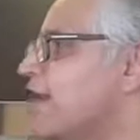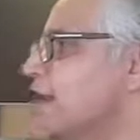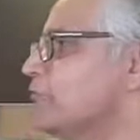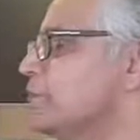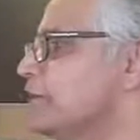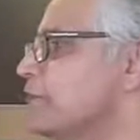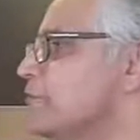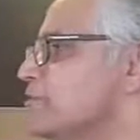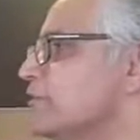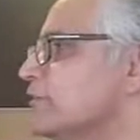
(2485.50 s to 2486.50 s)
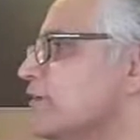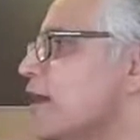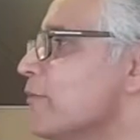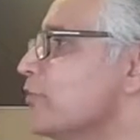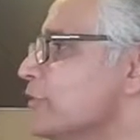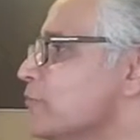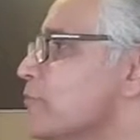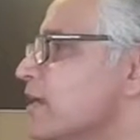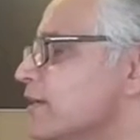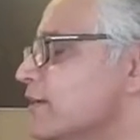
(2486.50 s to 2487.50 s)
have a bigger ambition. I'm going to
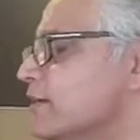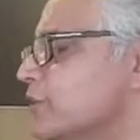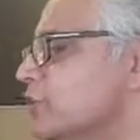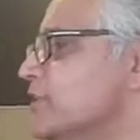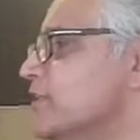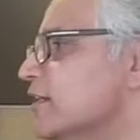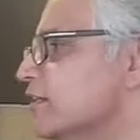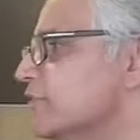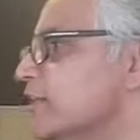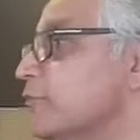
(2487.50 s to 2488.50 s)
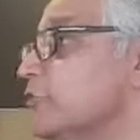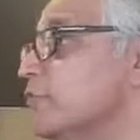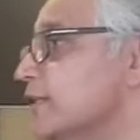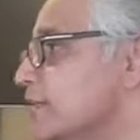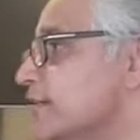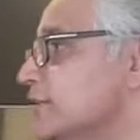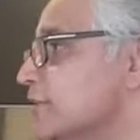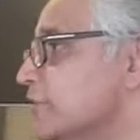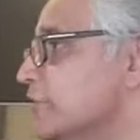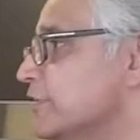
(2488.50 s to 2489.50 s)
make cookies out of it. I'm going to make cakes out
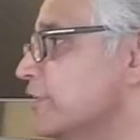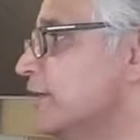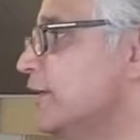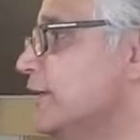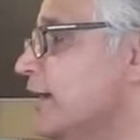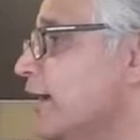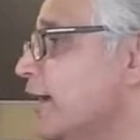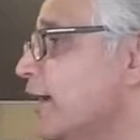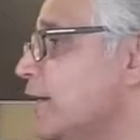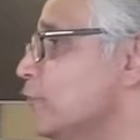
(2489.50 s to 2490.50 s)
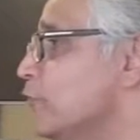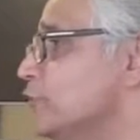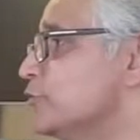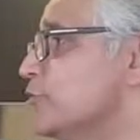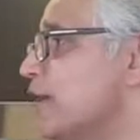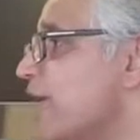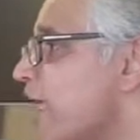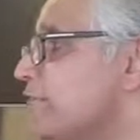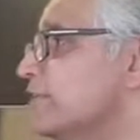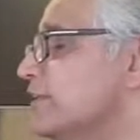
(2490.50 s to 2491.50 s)
of it. I'm going to try
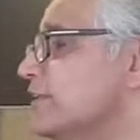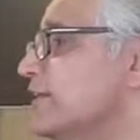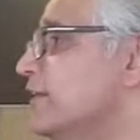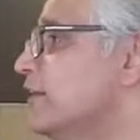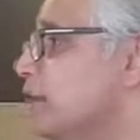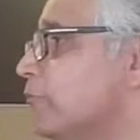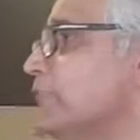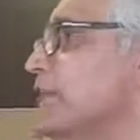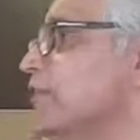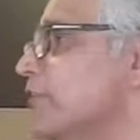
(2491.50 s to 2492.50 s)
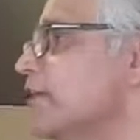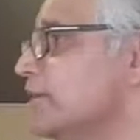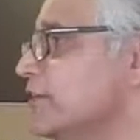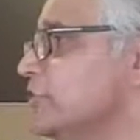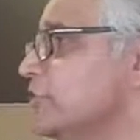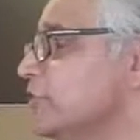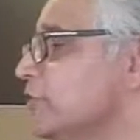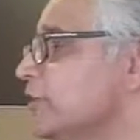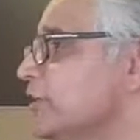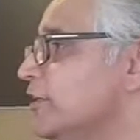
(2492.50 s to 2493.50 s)
everything a plain flour can do.
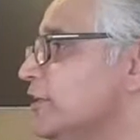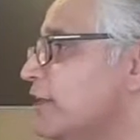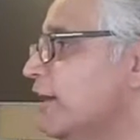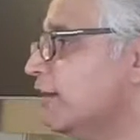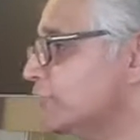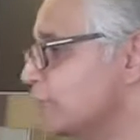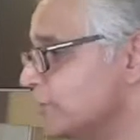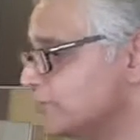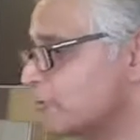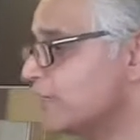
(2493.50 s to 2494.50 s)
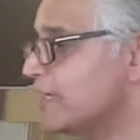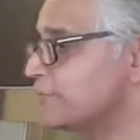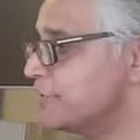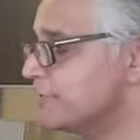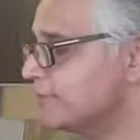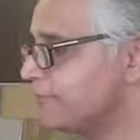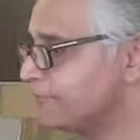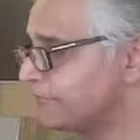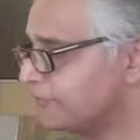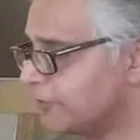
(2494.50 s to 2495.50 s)
So it's on my agenda.
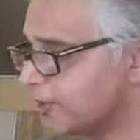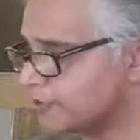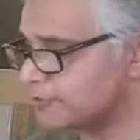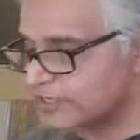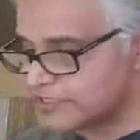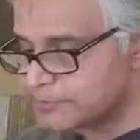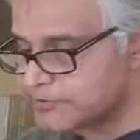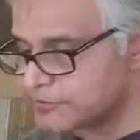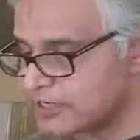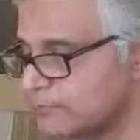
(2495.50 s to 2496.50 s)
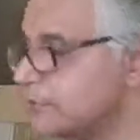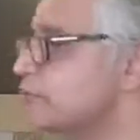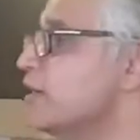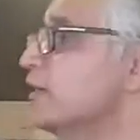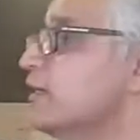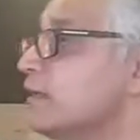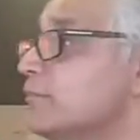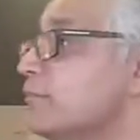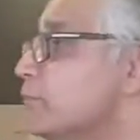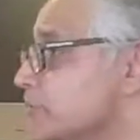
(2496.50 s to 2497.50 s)
So another recipe which I'll be trying and I'll
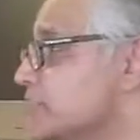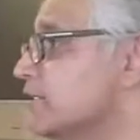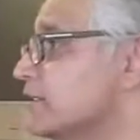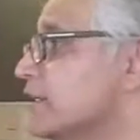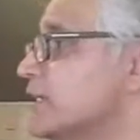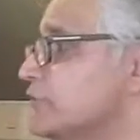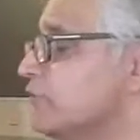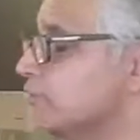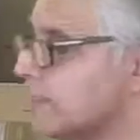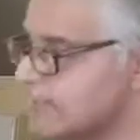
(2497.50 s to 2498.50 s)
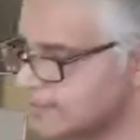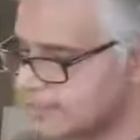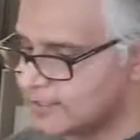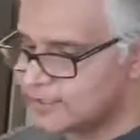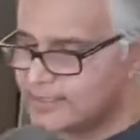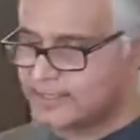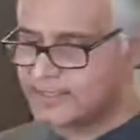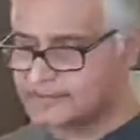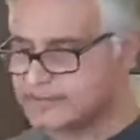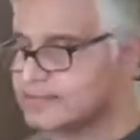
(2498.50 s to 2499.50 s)
be posting it later for you guys
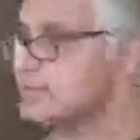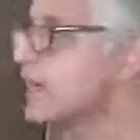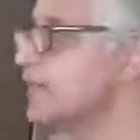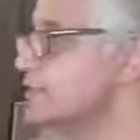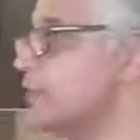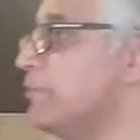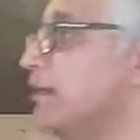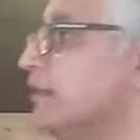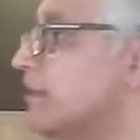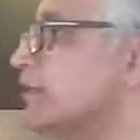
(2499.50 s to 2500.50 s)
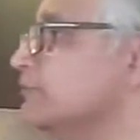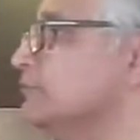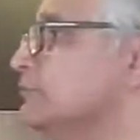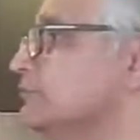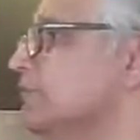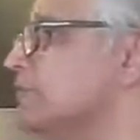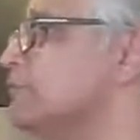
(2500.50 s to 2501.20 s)
is atta pancake. It's a